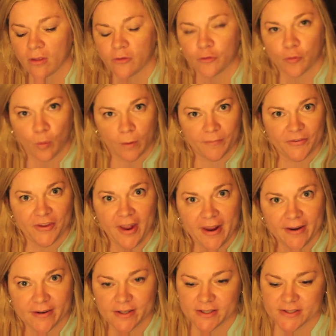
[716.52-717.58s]
So what I'm
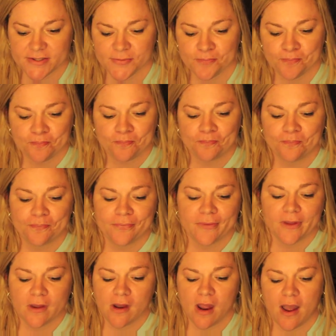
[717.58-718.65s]
saying is,
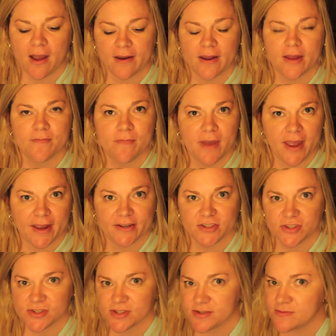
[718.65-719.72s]
had I made
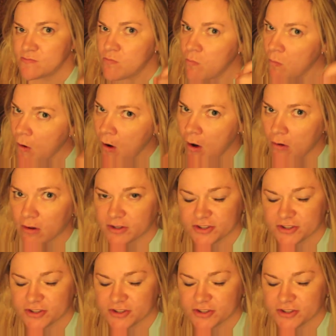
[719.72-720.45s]
just small